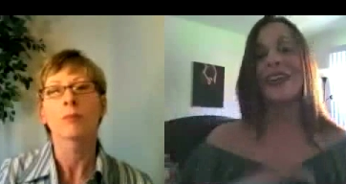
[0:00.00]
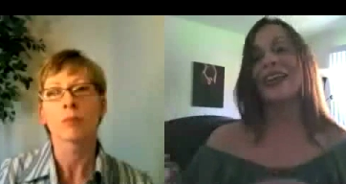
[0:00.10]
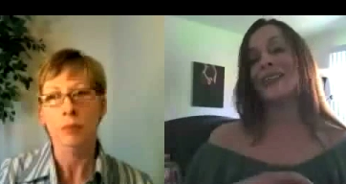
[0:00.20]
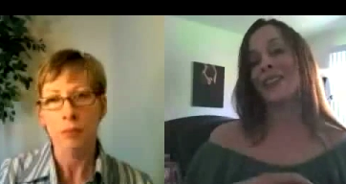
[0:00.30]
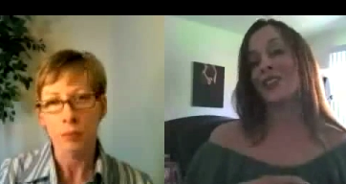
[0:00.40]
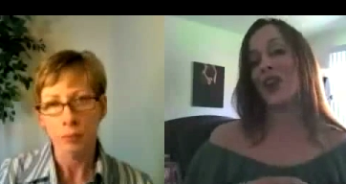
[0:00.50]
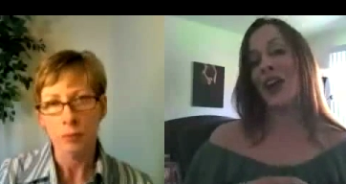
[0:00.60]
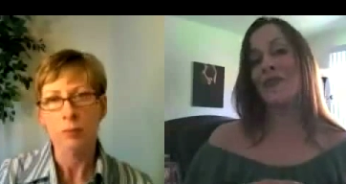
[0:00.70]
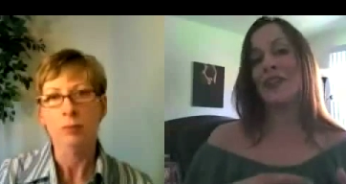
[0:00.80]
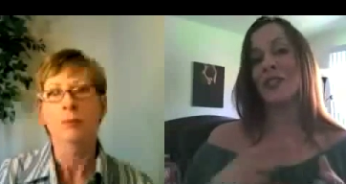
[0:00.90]
Speaker 1: and they get the
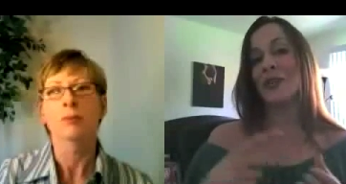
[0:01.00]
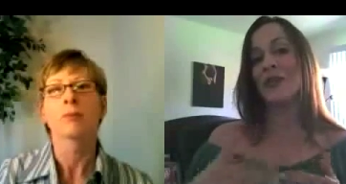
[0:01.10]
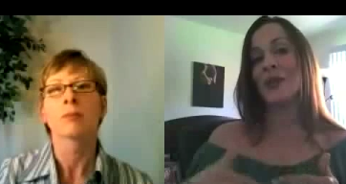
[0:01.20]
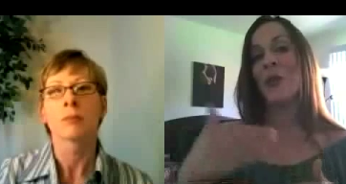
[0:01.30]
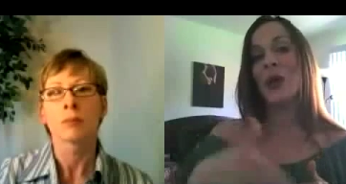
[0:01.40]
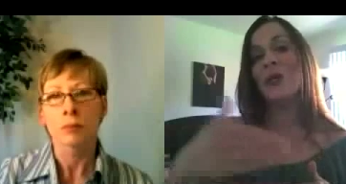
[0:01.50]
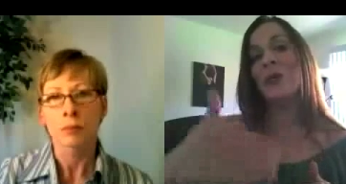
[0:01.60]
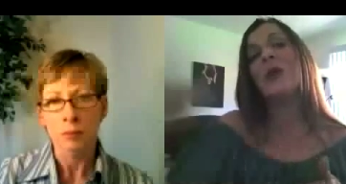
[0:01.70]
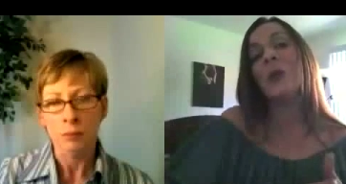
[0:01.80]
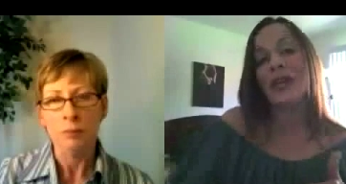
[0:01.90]
traffic. So it's a
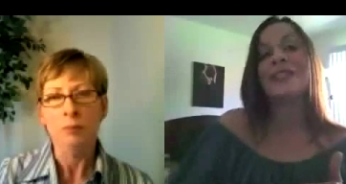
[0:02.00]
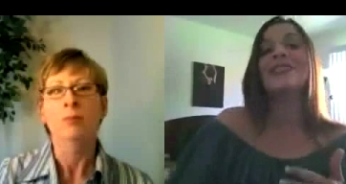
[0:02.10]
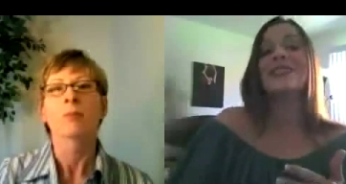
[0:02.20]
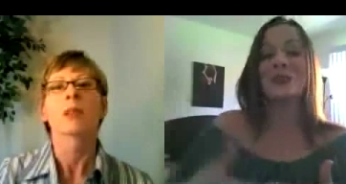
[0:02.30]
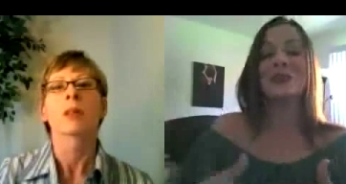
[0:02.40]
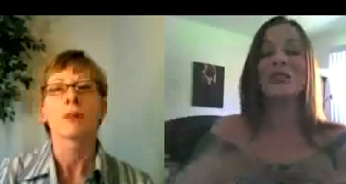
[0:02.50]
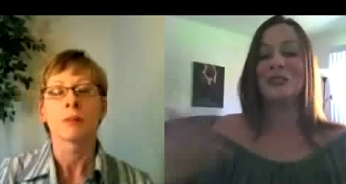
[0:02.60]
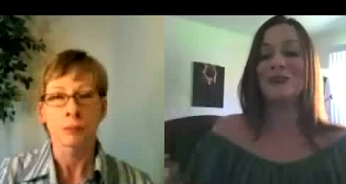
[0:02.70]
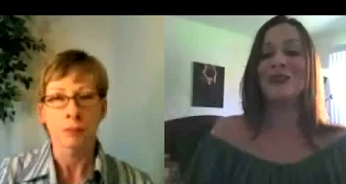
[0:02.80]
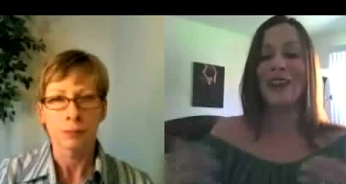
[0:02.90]
win-win-win situation